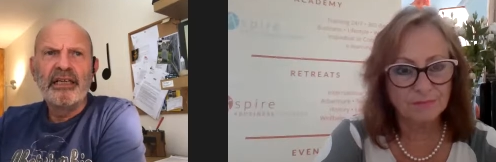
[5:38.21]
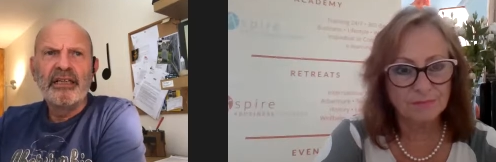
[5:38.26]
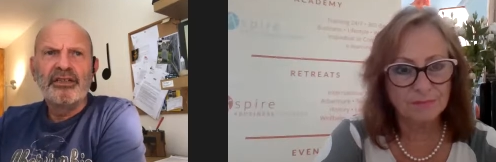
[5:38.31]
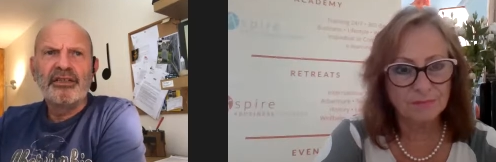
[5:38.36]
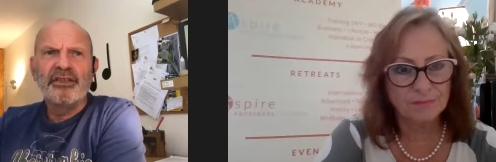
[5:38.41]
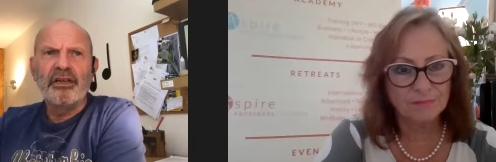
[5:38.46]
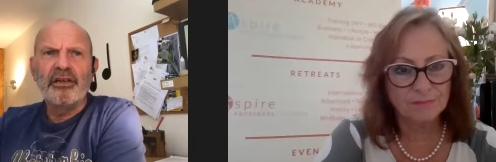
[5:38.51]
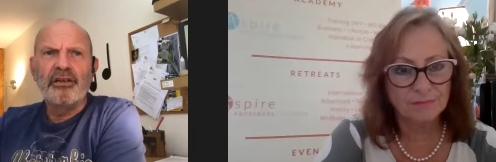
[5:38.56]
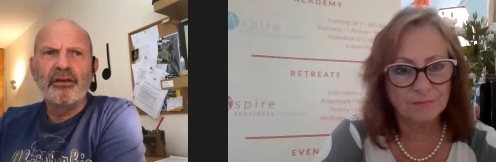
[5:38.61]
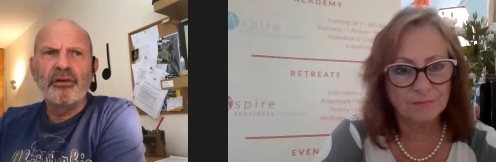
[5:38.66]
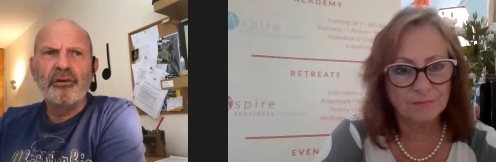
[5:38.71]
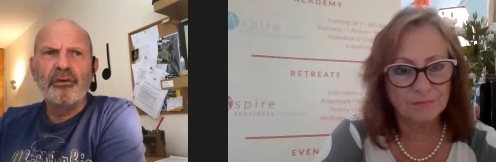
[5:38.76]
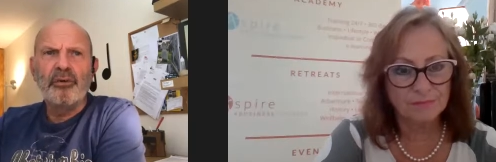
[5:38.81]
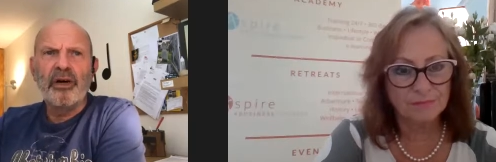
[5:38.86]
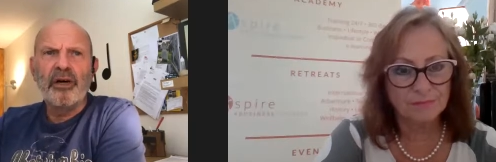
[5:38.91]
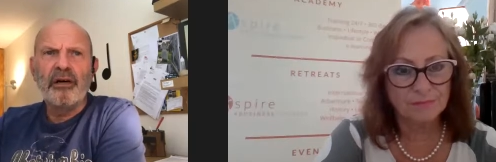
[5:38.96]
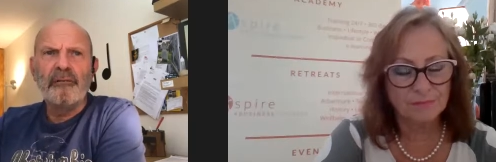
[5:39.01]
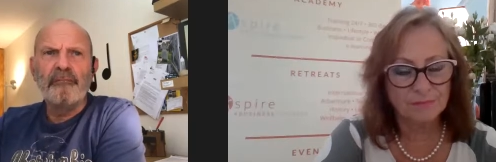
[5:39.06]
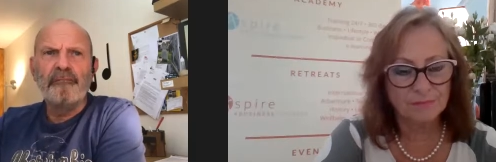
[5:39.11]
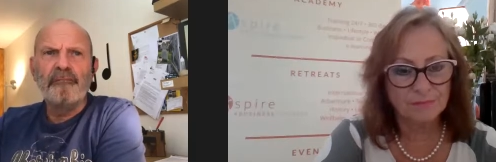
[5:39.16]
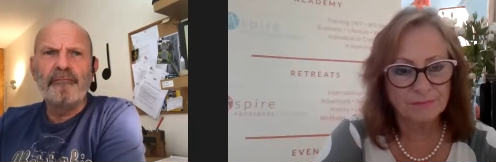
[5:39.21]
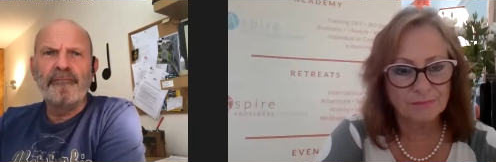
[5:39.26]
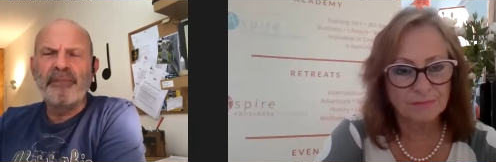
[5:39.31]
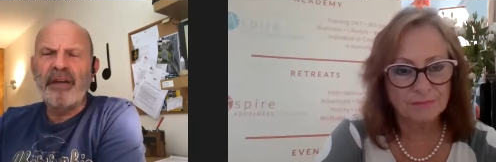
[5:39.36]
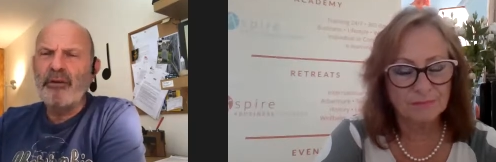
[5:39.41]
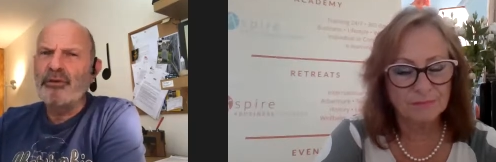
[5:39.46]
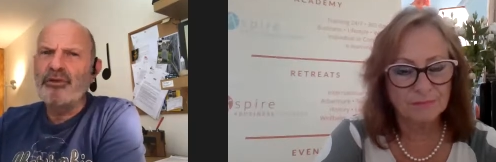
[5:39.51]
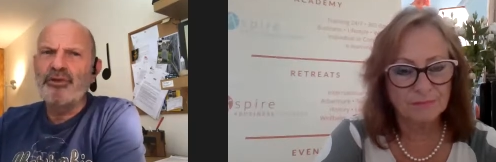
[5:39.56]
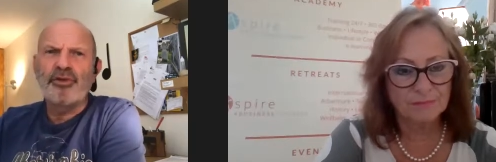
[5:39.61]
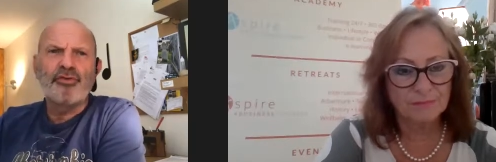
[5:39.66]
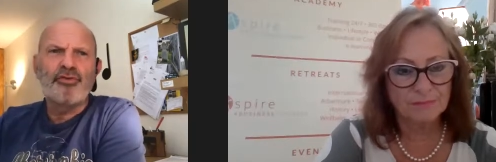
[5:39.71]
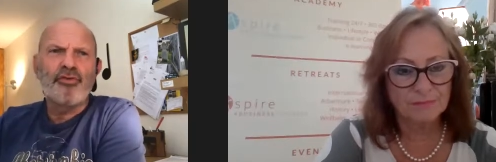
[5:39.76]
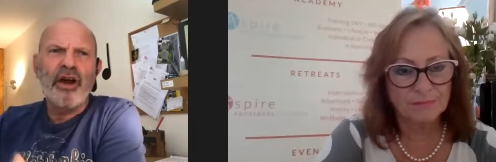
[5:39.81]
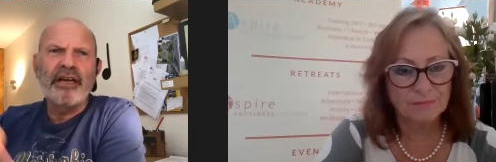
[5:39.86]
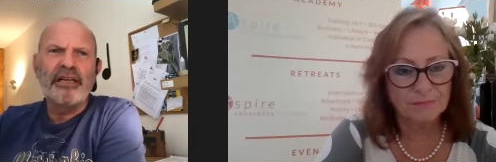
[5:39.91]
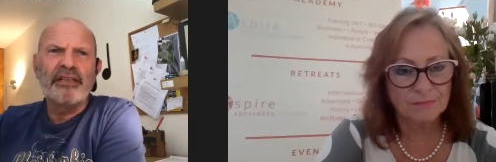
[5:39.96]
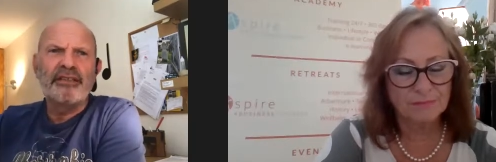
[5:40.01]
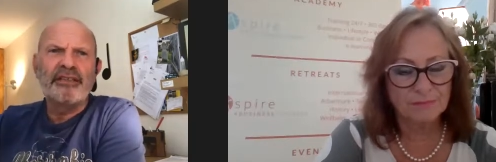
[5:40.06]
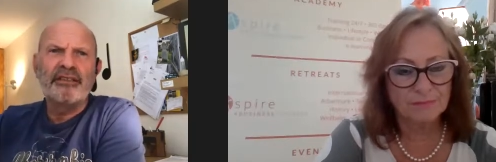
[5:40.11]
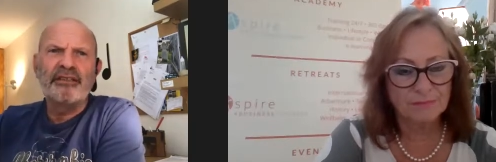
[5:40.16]
Speaker 1: So um, that was
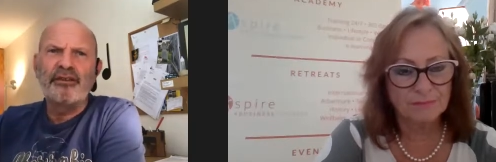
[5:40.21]
great.